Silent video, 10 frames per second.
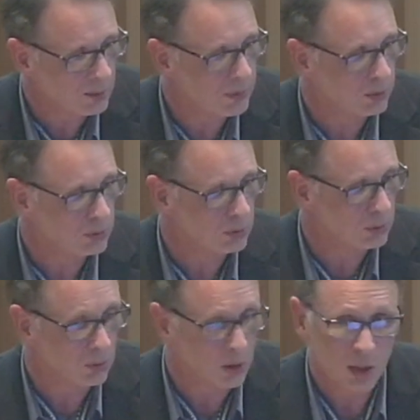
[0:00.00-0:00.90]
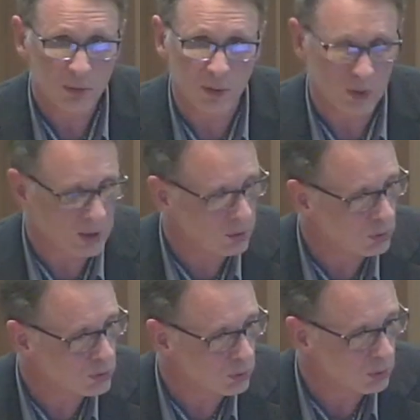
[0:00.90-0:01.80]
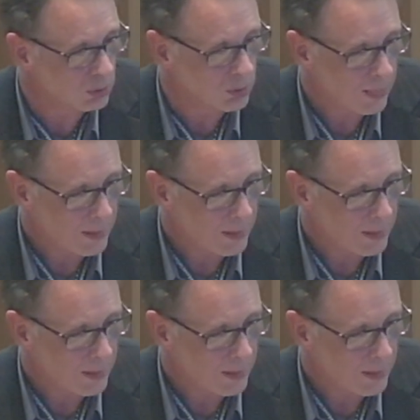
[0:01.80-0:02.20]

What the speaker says: about 15 years ago.